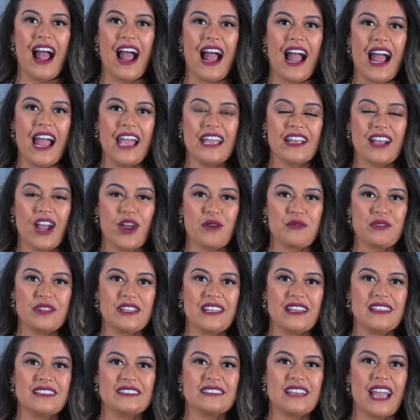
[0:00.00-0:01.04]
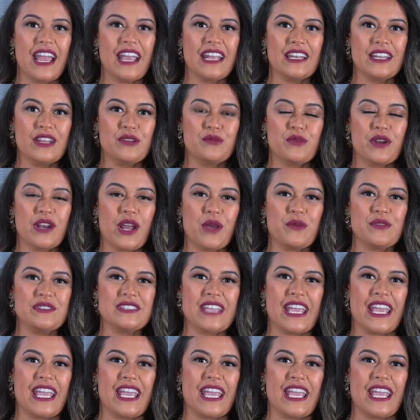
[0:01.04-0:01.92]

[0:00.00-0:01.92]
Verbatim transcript: I got really excited when I was